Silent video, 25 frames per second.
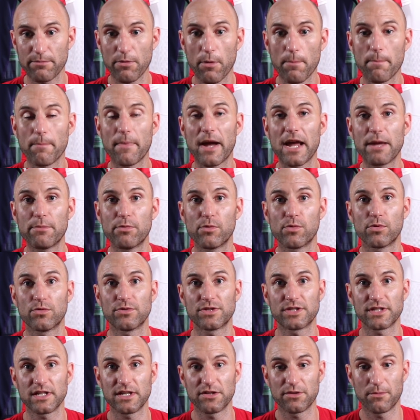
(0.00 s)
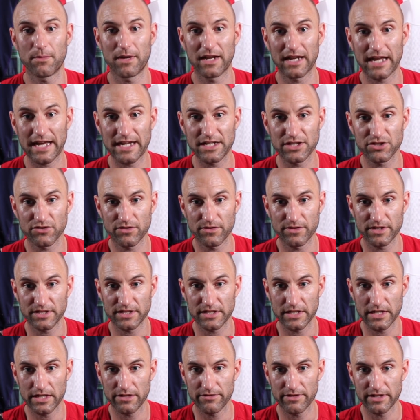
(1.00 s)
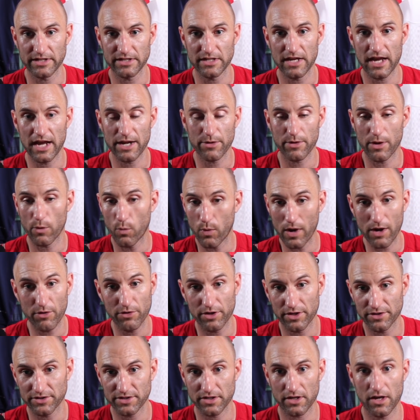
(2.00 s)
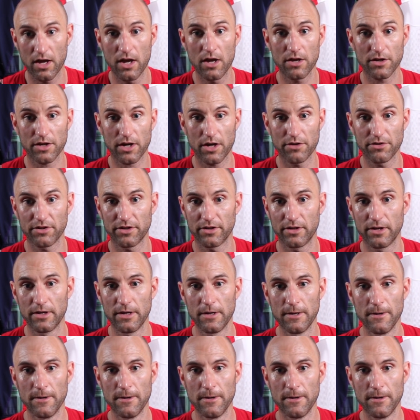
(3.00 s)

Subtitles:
but maybe we'll see them later in the series. Anyway, well done to Conan.